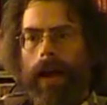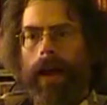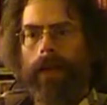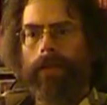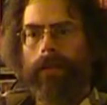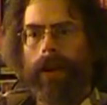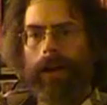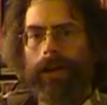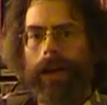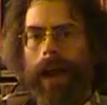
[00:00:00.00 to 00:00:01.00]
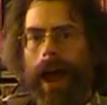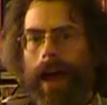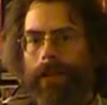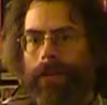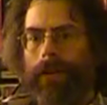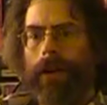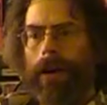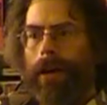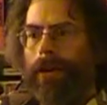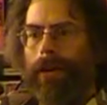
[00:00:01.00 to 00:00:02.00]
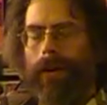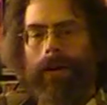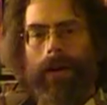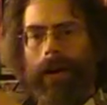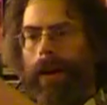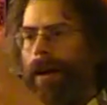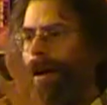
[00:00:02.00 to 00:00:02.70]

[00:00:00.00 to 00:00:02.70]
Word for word: astrogation hazard, you know, a,